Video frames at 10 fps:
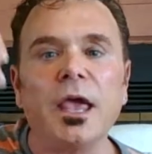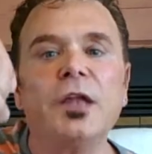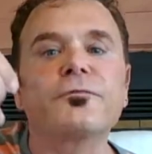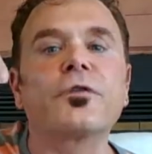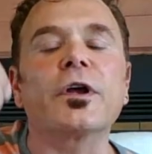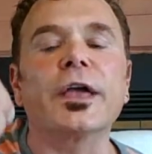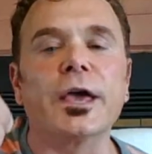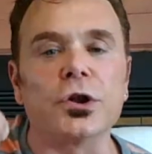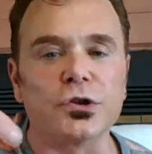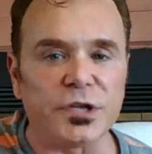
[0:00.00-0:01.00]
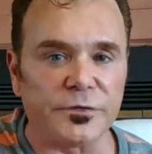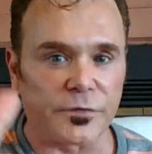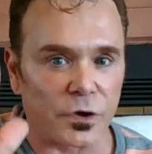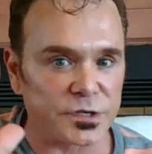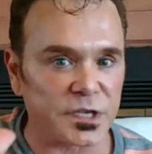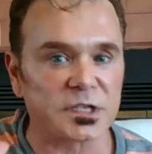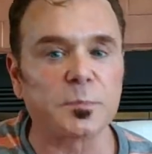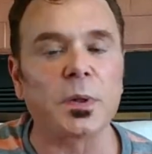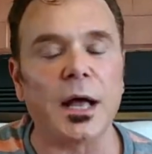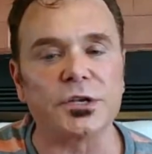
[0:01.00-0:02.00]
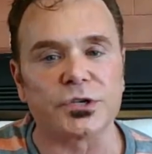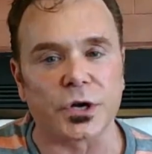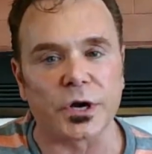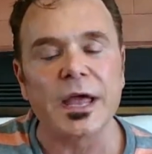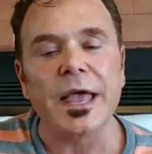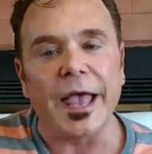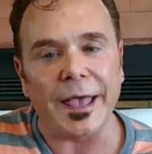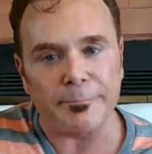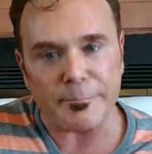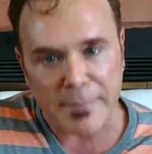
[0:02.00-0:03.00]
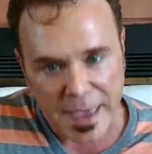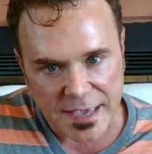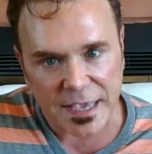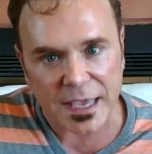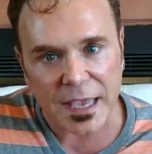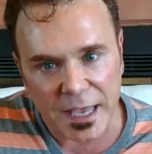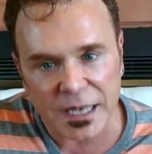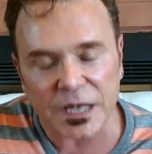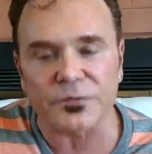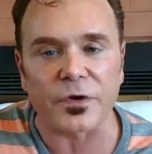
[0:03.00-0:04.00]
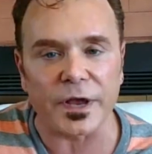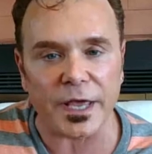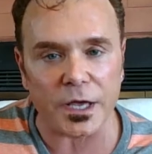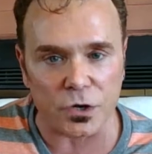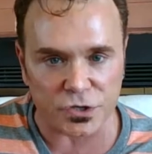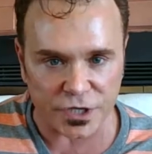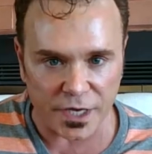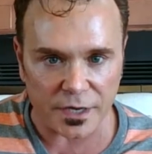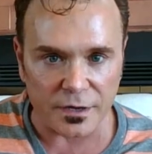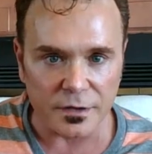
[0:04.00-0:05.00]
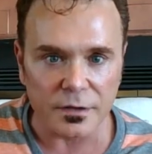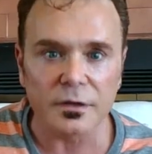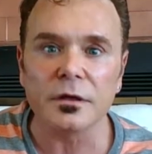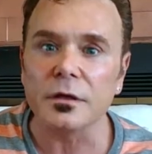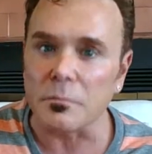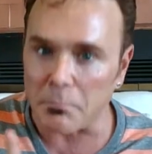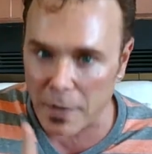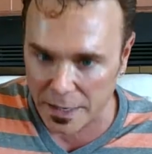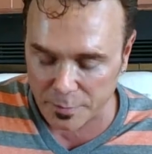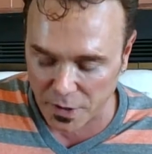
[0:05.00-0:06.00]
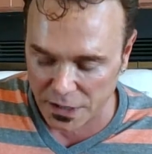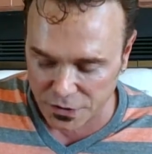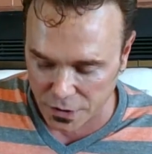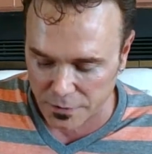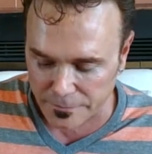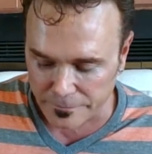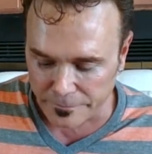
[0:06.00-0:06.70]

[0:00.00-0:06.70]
eat for energy versus pleasure, and make eating for energy my pleasure.